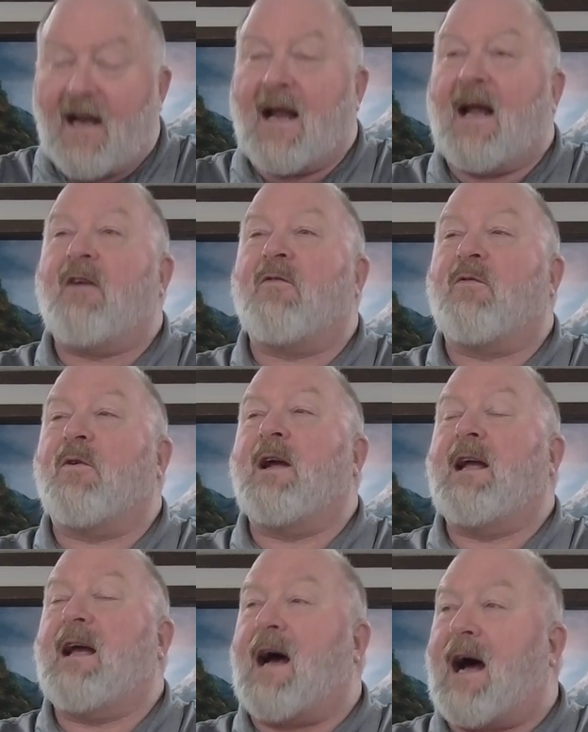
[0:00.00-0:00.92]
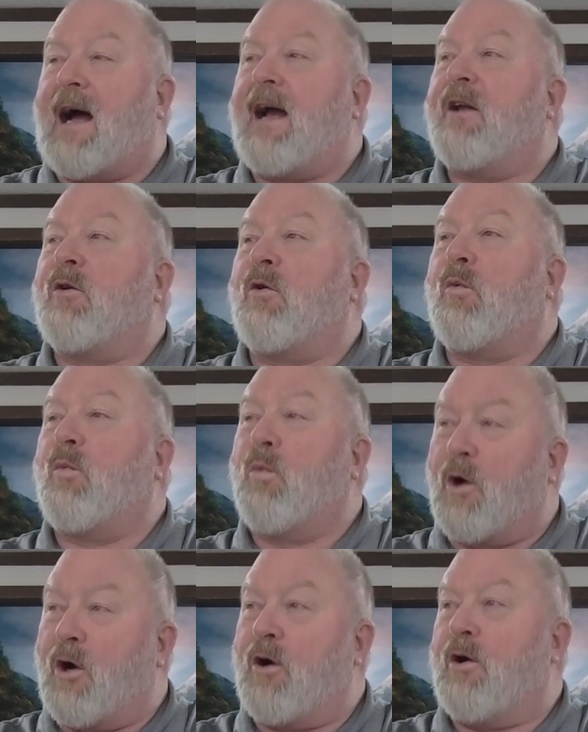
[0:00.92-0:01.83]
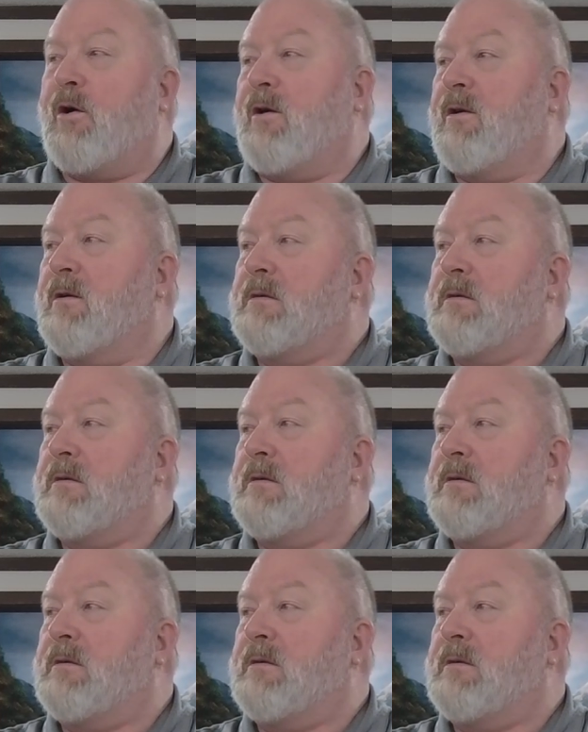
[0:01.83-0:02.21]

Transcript: every idle word.